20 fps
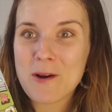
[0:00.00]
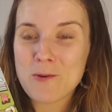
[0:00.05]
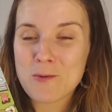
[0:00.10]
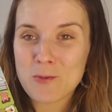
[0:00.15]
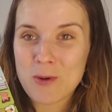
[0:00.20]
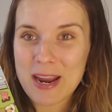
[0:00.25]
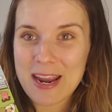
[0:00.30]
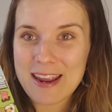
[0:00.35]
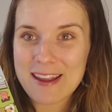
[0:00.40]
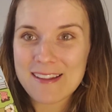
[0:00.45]

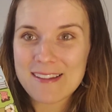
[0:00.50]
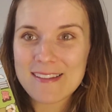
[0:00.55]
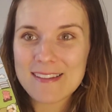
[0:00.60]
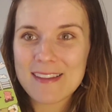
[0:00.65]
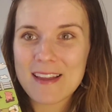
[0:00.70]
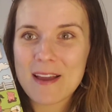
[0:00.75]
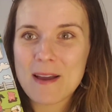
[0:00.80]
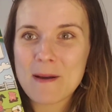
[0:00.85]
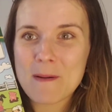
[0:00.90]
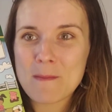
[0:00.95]

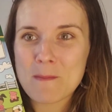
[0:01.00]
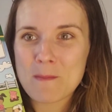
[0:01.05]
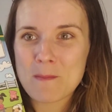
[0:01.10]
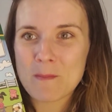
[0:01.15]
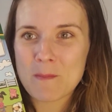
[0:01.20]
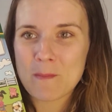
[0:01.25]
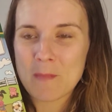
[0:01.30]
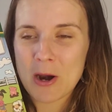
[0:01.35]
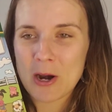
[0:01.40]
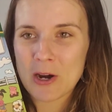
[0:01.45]
erase
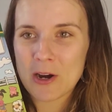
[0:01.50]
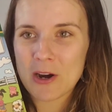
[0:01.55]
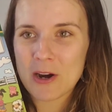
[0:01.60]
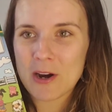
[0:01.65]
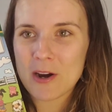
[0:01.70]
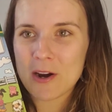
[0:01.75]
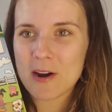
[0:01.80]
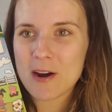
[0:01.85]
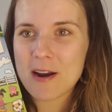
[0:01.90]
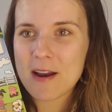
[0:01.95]

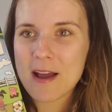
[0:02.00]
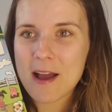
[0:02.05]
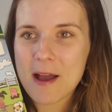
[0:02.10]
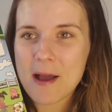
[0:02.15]
marker